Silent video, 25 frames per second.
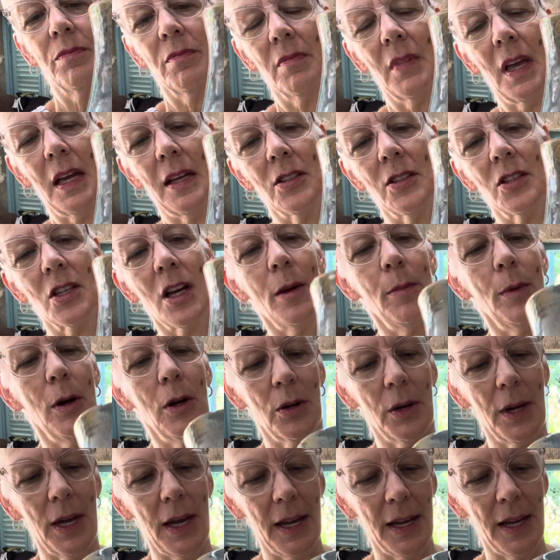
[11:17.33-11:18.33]
has come out
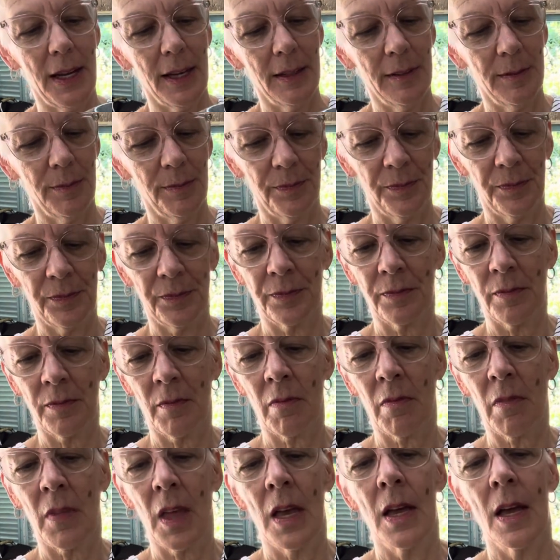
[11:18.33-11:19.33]
okay
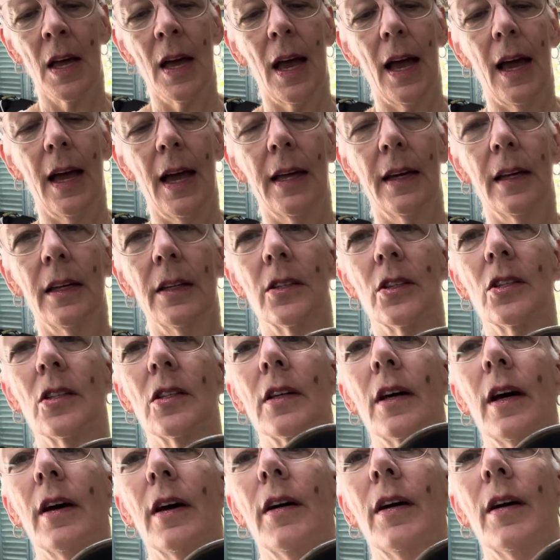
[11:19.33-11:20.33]
and it's
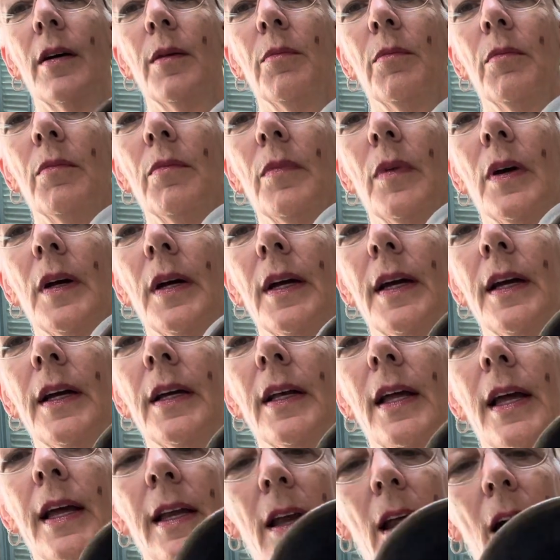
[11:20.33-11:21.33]
um,
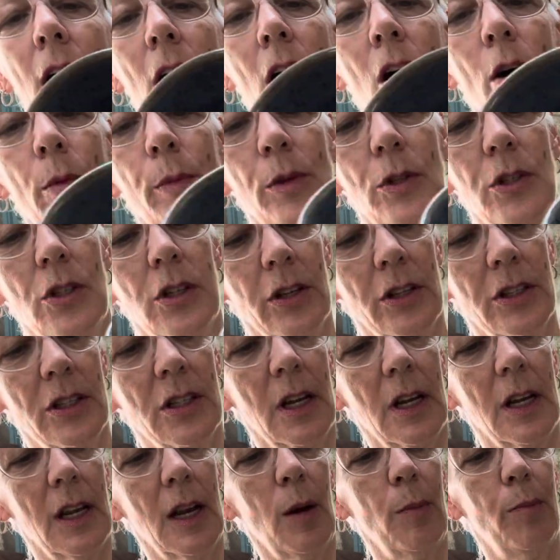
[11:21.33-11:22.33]
it, it, almost looks a
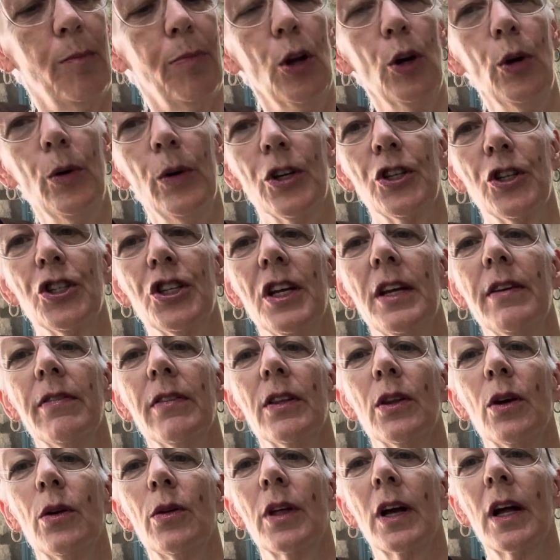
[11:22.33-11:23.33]
little bluish
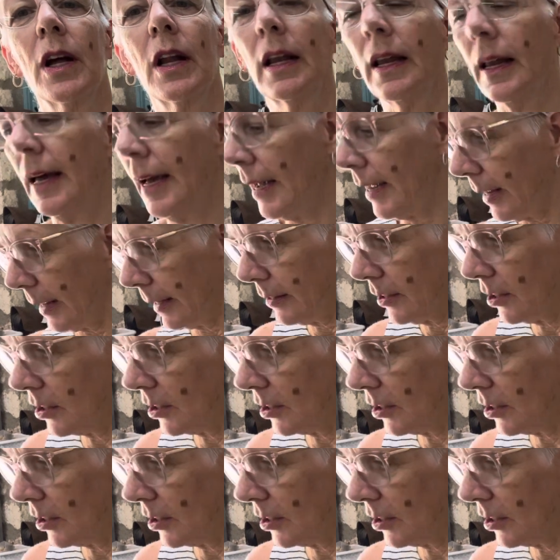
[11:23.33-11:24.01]
even though the clay it's